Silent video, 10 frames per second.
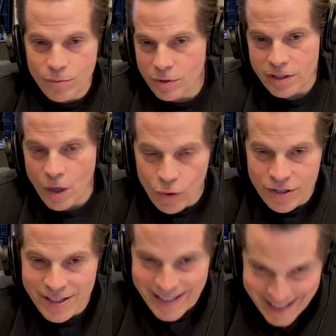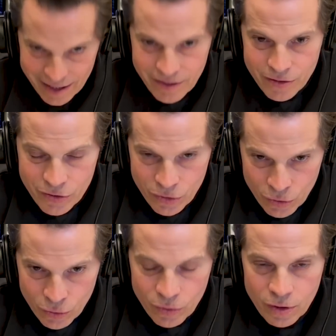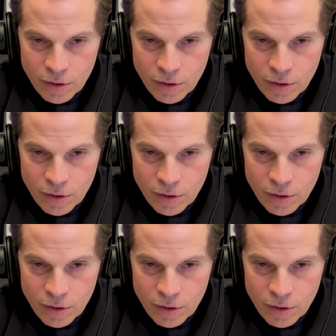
which I wish he didn't do,